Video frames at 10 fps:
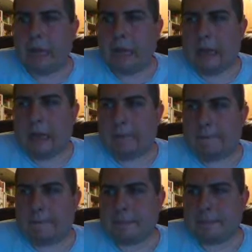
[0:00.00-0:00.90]

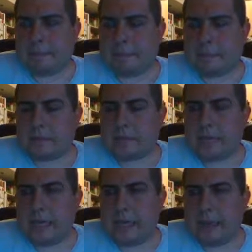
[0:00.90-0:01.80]
um,
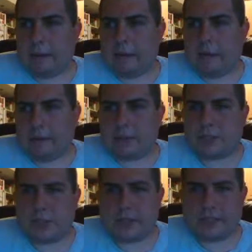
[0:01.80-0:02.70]
i'm
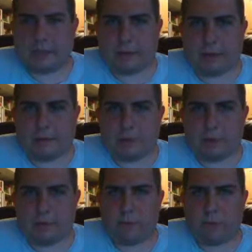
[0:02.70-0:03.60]
sure he's going to have a
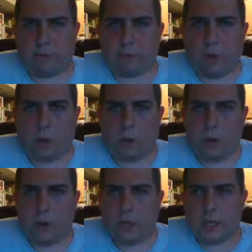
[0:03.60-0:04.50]
more important role